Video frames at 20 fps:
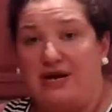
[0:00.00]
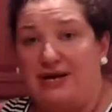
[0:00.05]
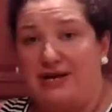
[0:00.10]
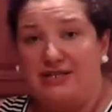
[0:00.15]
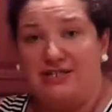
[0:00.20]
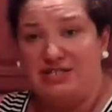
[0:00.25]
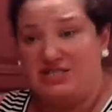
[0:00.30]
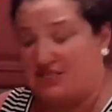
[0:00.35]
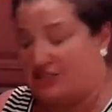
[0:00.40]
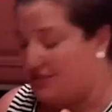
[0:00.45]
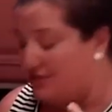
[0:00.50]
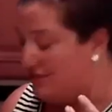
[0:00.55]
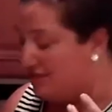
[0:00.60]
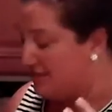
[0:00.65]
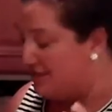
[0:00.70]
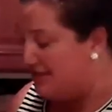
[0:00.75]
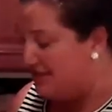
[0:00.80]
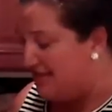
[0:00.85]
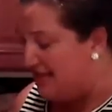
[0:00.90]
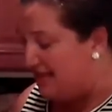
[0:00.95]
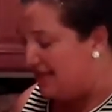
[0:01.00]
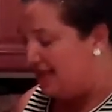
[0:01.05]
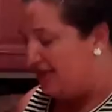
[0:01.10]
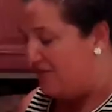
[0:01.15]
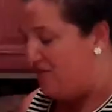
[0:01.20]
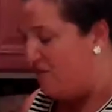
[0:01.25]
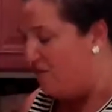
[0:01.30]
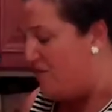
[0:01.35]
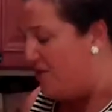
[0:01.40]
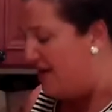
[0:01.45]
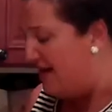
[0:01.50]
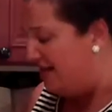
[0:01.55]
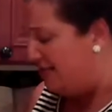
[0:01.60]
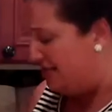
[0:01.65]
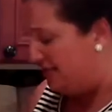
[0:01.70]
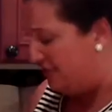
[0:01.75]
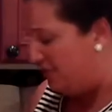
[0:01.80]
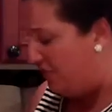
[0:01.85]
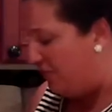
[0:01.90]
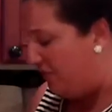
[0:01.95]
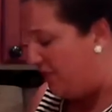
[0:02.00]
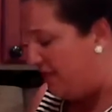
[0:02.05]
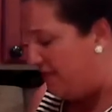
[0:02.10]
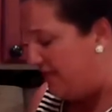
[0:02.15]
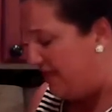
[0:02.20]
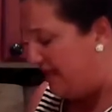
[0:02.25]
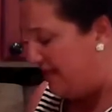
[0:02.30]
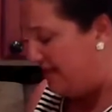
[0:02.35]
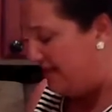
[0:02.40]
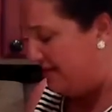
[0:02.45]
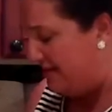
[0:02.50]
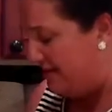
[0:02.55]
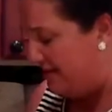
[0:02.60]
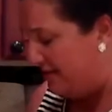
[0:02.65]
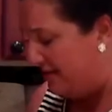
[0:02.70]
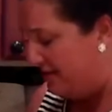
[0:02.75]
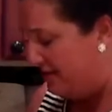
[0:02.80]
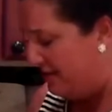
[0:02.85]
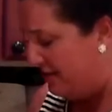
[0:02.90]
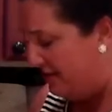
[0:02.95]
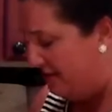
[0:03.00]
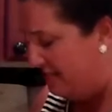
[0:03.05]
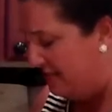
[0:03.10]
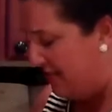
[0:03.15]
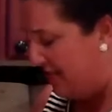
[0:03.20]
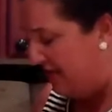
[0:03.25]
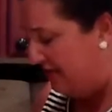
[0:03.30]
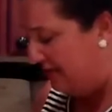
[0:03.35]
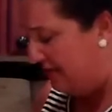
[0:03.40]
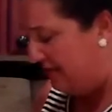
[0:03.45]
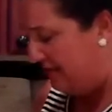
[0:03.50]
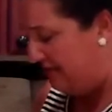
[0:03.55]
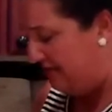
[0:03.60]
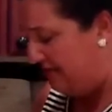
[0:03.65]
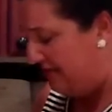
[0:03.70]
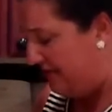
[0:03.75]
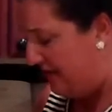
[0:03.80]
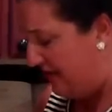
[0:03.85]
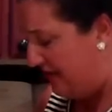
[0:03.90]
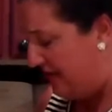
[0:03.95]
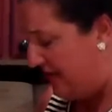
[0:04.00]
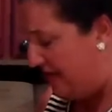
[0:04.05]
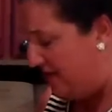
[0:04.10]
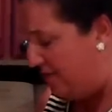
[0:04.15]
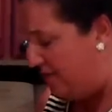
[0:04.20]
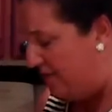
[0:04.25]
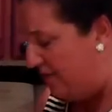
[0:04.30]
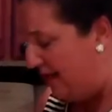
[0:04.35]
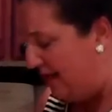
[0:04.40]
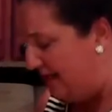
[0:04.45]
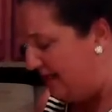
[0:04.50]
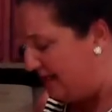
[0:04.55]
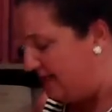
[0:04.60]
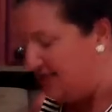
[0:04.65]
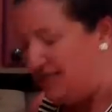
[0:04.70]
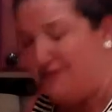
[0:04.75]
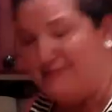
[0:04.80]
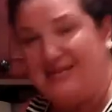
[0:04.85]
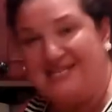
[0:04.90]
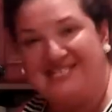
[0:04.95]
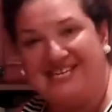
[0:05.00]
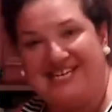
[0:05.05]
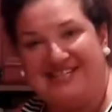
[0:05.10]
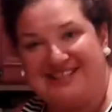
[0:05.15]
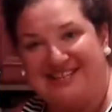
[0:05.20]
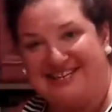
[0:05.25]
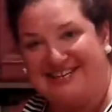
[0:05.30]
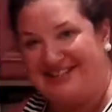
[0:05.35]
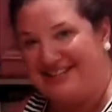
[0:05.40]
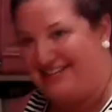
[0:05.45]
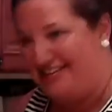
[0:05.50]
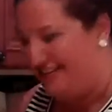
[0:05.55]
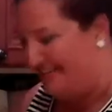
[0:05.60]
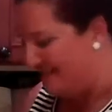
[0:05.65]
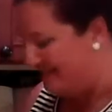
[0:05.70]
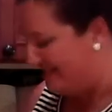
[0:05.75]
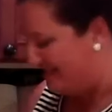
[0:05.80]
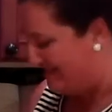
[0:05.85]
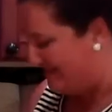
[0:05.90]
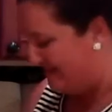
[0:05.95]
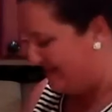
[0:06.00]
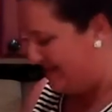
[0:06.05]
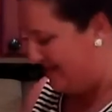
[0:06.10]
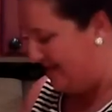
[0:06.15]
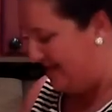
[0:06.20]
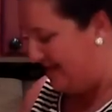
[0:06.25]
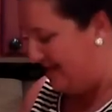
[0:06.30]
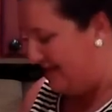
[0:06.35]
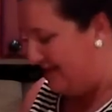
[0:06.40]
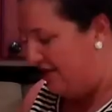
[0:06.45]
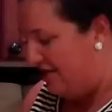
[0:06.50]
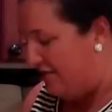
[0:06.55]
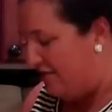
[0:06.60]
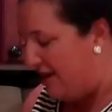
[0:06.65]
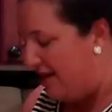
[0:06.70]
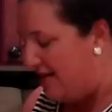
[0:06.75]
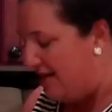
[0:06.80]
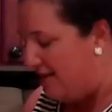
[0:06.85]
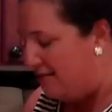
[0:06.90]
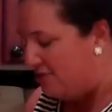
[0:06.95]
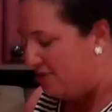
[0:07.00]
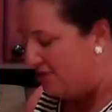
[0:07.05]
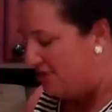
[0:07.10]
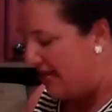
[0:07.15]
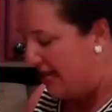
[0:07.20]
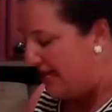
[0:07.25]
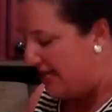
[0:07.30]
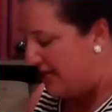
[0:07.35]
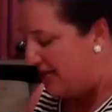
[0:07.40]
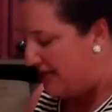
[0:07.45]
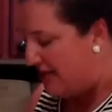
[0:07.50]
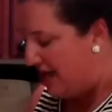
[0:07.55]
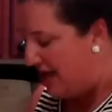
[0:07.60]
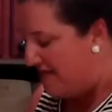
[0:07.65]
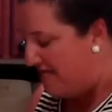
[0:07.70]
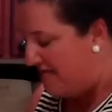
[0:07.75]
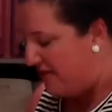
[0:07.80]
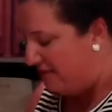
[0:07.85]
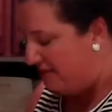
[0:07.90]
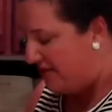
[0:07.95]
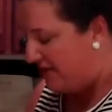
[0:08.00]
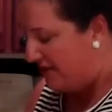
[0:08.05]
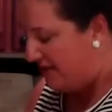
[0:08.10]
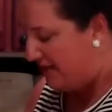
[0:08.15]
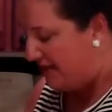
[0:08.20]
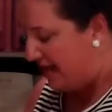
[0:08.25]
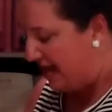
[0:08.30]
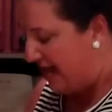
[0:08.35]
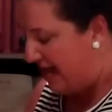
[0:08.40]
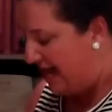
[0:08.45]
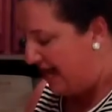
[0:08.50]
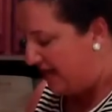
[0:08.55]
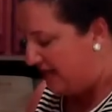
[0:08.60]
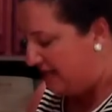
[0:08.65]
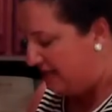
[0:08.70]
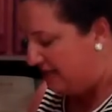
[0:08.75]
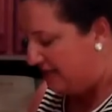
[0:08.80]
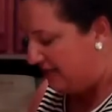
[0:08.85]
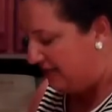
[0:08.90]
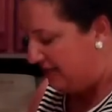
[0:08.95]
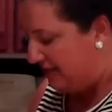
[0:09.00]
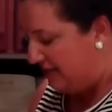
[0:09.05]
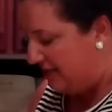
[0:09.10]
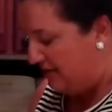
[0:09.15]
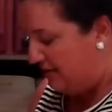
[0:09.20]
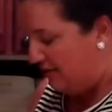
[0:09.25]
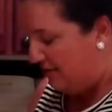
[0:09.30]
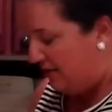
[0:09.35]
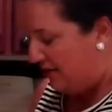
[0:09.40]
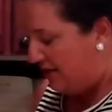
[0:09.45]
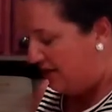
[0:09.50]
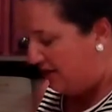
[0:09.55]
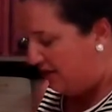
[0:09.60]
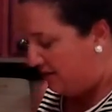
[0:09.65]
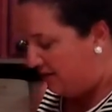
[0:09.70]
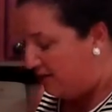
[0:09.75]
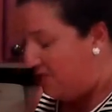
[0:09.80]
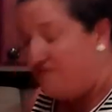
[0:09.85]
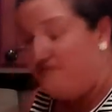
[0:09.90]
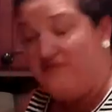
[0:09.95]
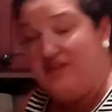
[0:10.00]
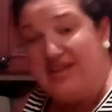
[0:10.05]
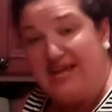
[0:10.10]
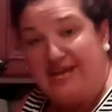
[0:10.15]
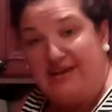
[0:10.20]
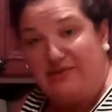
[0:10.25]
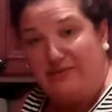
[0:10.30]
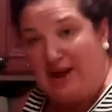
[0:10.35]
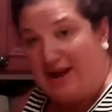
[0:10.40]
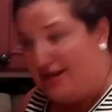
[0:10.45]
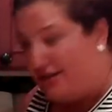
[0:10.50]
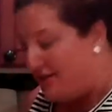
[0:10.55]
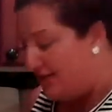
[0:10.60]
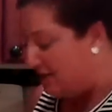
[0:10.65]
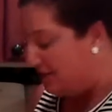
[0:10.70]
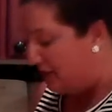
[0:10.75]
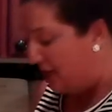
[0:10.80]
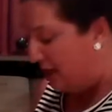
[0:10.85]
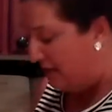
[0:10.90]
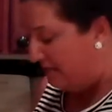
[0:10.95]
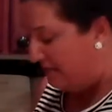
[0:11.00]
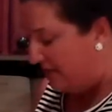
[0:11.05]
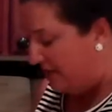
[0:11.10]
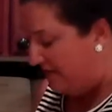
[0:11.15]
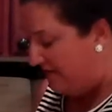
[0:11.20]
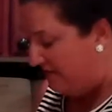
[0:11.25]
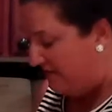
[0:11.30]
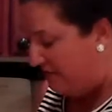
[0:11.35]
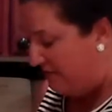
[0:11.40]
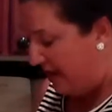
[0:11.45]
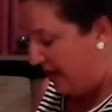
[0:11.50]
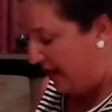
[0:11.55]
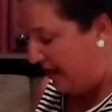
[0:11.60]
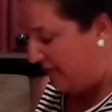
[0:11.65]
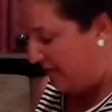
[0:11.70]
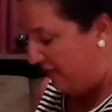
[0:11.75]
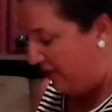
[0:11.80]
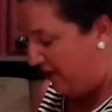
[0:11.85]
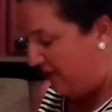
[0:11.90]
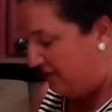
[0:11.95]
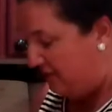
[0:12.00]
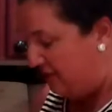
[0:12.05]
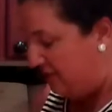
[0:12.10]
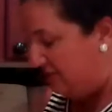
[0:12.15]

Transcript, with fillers: just thick and rich and creamy. I'm telling you, I can't wait to sink my teeth into this. Right now I'm just taking a knife and I'm cutting an X and a little vent right in the top of the pie crust,